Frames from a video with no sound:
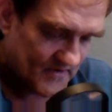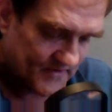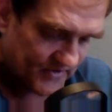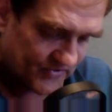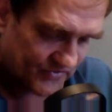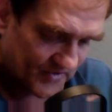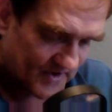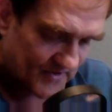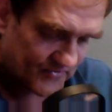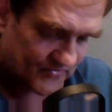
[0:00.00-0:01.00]
He
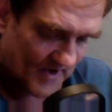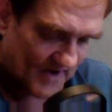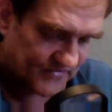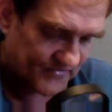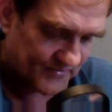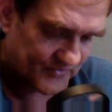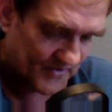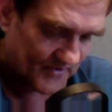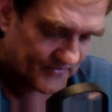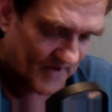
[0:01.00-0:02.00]
stood and Scratched
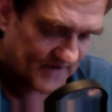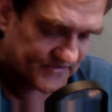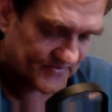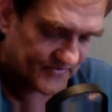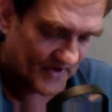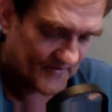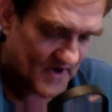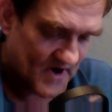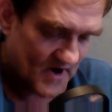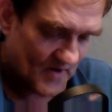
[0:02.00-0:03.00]
himself.
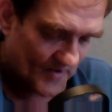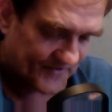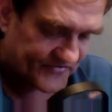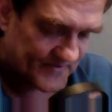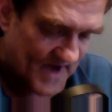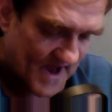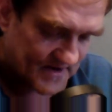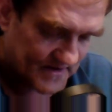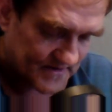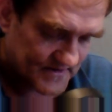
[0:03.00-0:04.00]
What's the
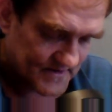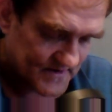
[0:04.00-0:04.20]
matter?